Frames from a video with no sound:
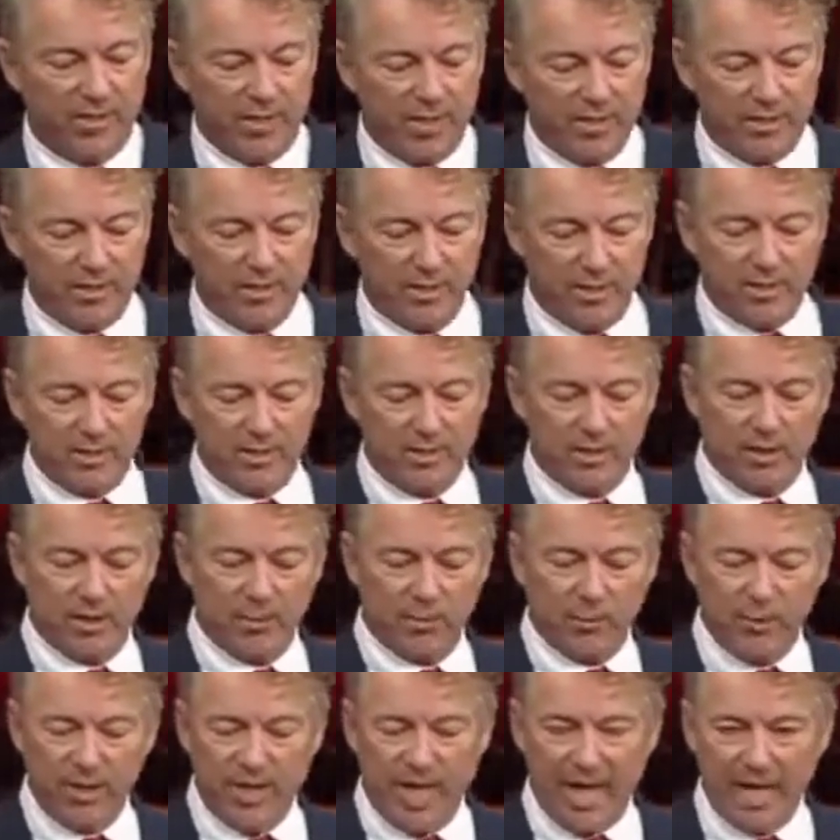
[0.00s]
they tend
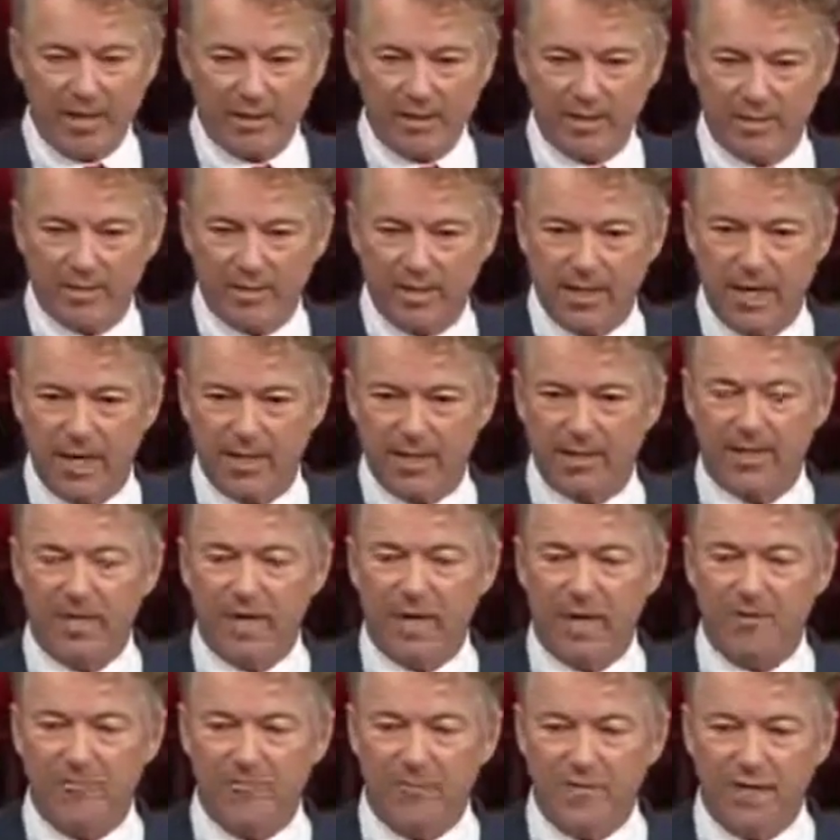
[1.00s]
to react to that and
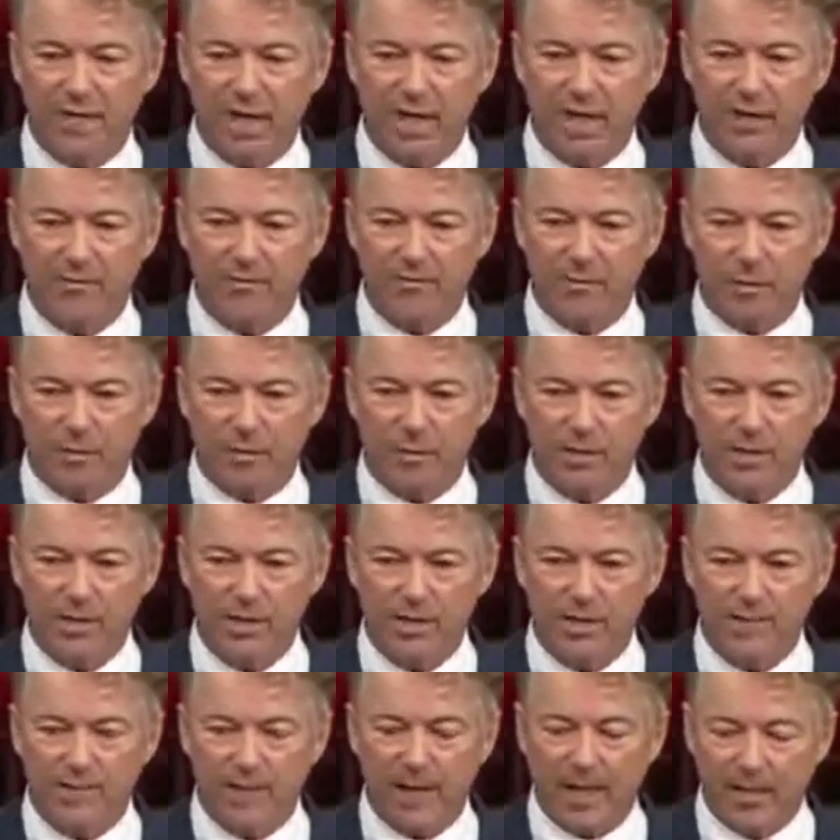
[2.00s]
have behavior.
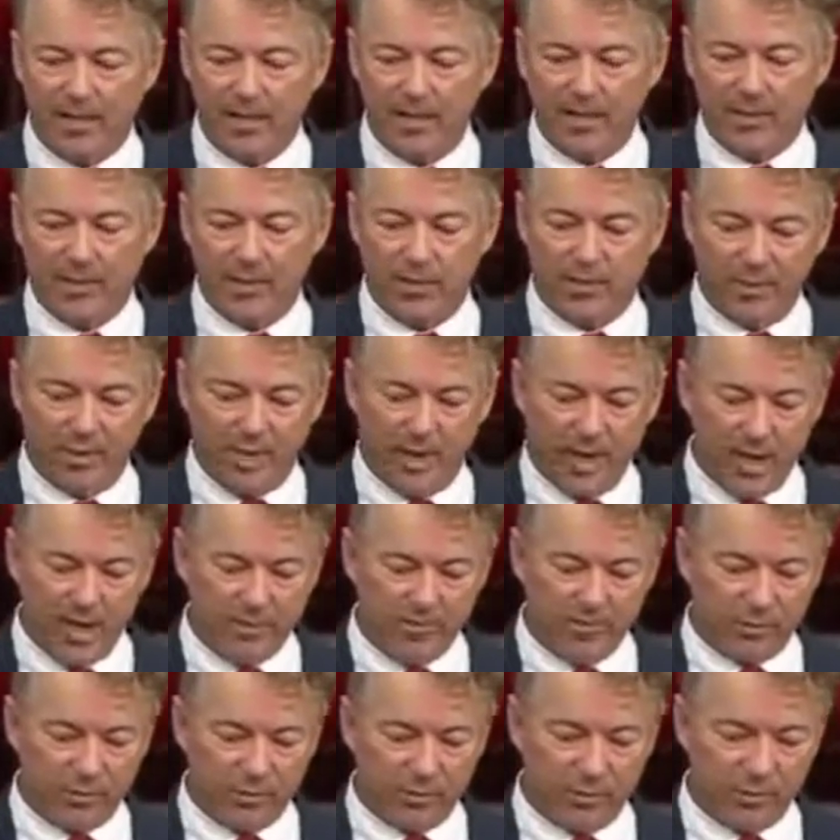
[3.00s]
And in their
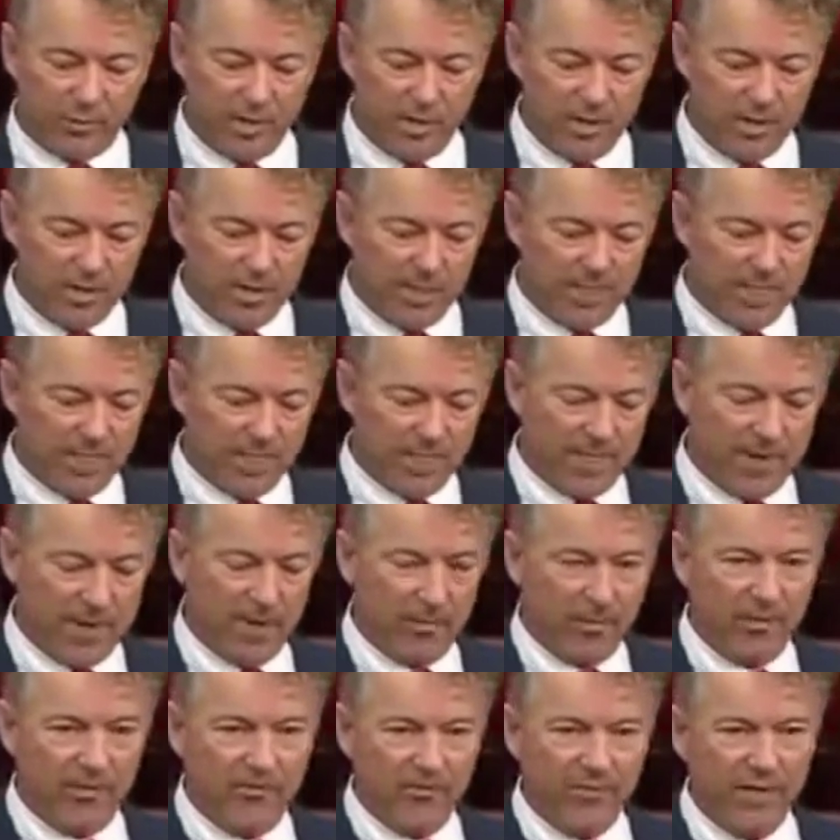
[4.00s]
behavior,
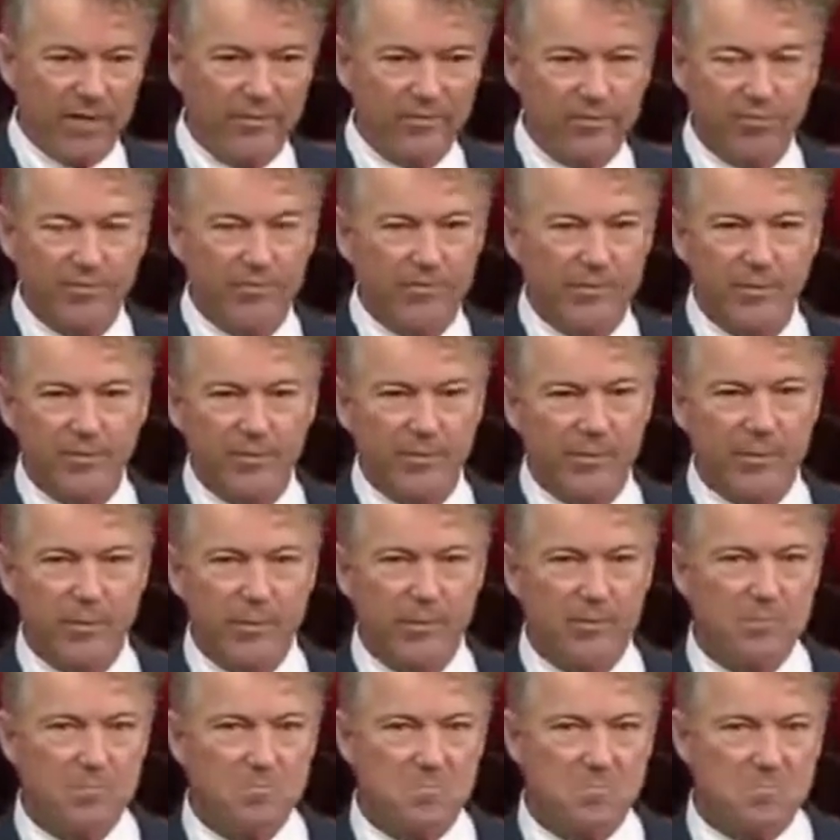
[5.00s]
they're in favor of something
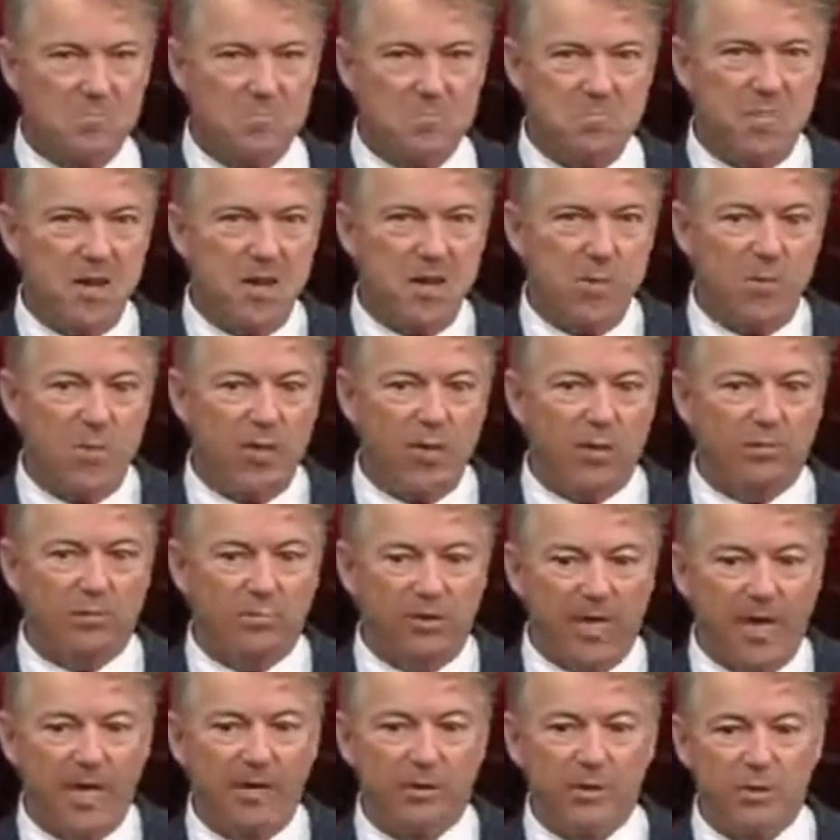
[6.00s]
that may
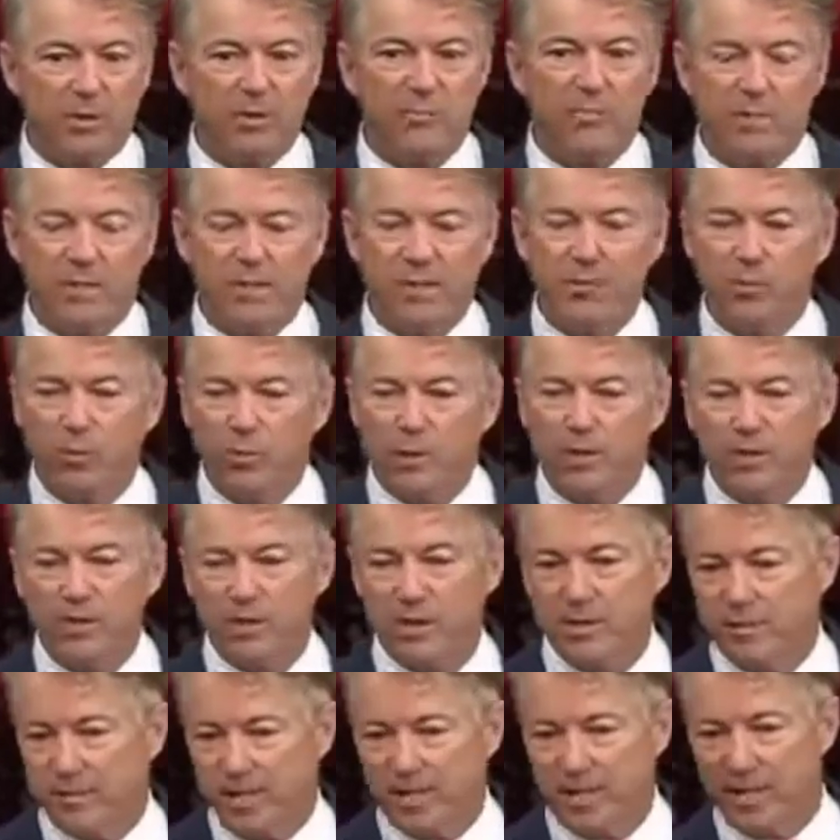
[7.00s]
well actually be
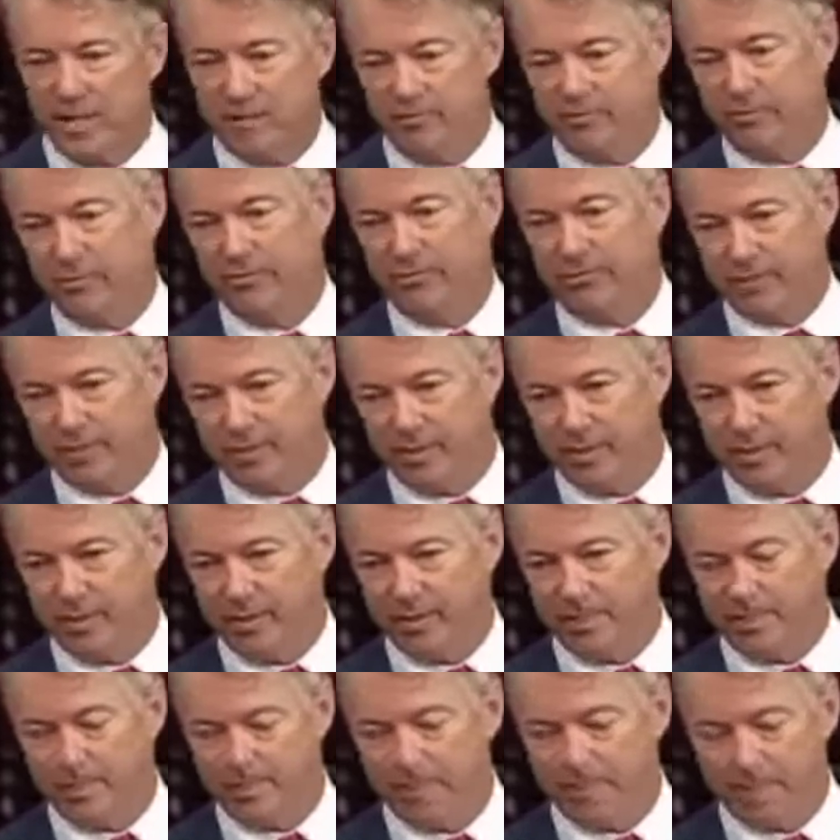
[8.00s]
risky behavior for
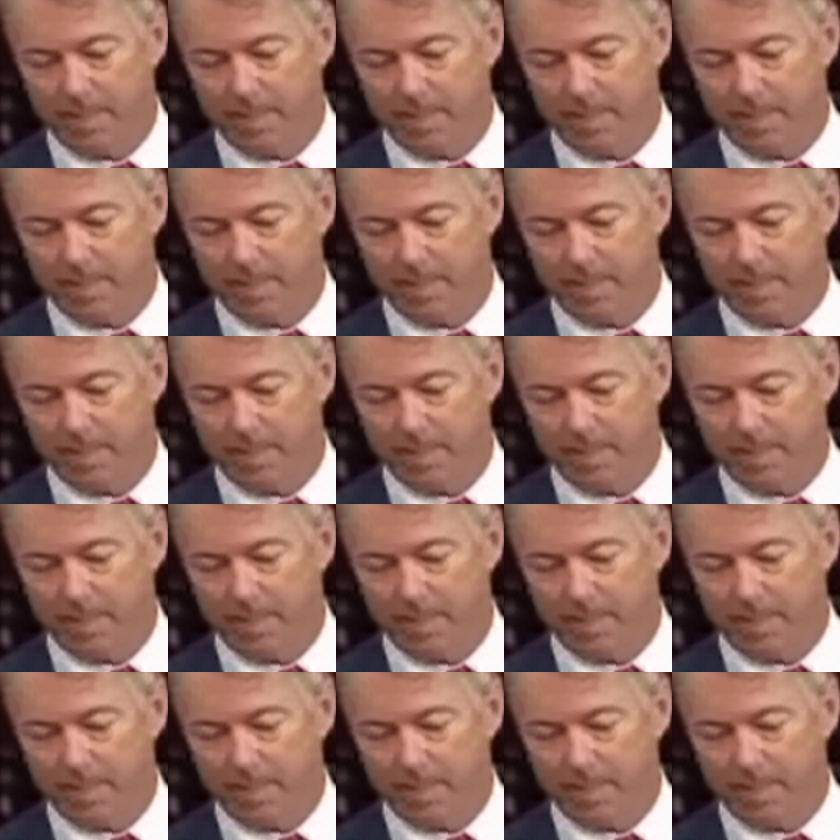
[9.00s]
them.